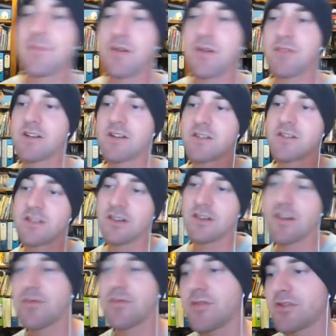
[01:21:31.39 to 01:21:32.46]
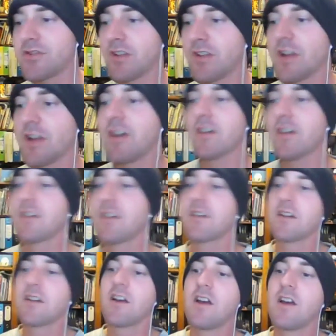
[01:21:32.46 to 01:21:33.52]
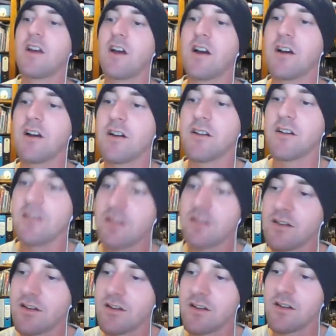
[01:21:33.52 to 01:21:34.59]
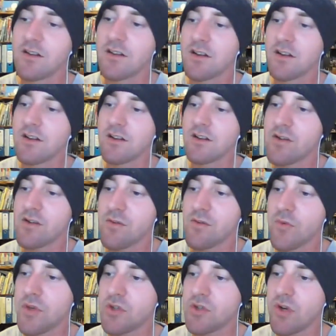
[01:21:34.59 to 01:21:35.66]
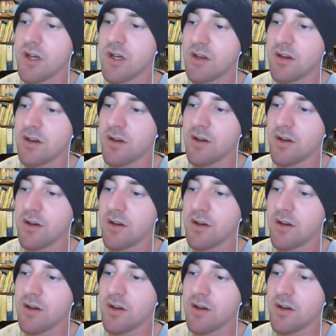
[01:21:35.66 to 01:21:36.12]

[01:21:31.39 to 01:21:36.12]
much all I got. I'll be doing a